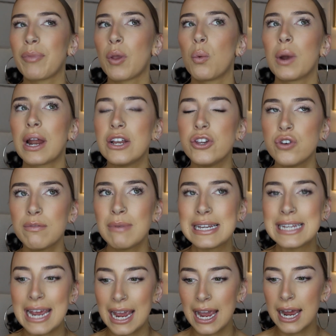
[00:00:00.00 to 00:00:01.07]
when I do have my
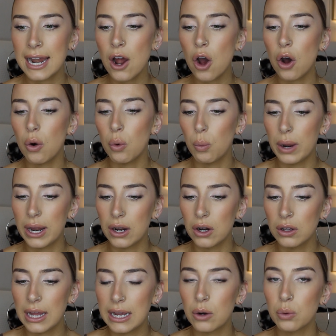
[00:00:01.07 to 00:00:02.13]
tan, I'll
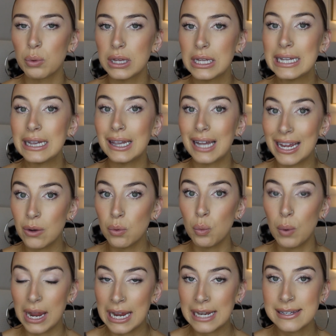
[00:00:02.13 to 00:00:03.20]
wear like a really
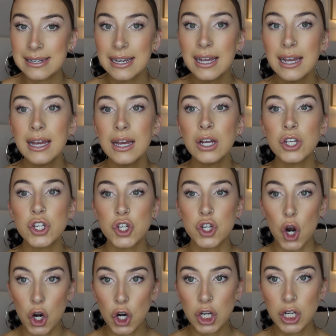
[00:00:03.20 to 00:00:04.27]
lightweight
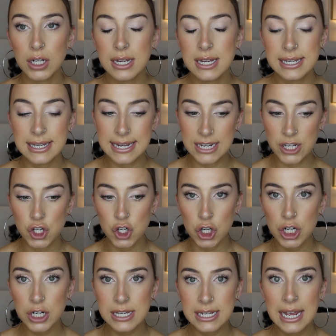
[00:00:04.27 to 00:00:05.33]
dark
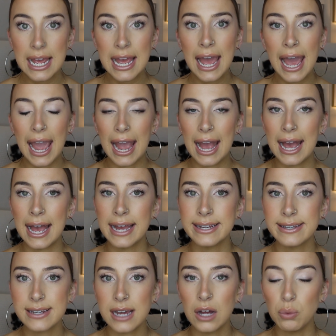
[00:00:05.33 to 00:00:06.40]
t-shirt
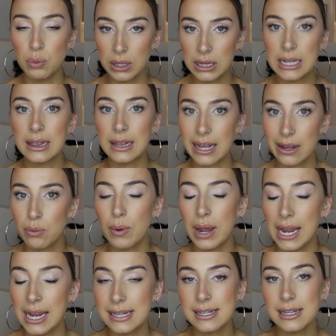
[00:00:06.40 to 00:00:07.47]
and a really
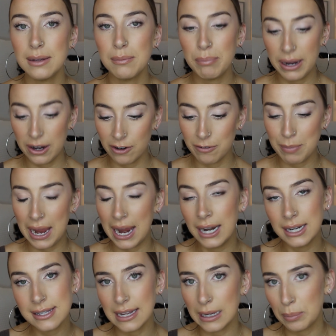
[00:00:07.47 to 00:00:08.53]
lightweight pair of
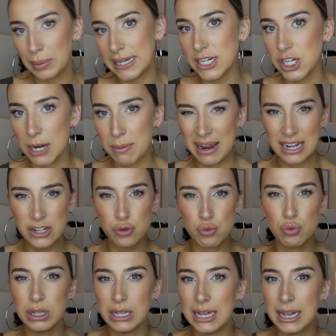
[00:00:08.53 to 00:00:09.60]
pants, like PJ pants,
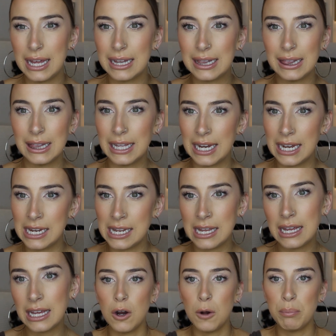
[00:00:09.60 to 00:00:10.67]
really like
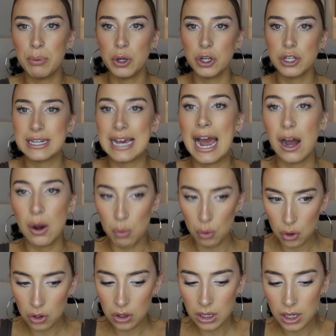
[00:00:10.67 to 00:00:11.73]
linen-y. I'll put a
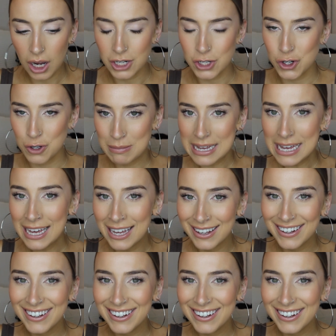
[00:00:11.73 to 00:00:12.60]
towel under me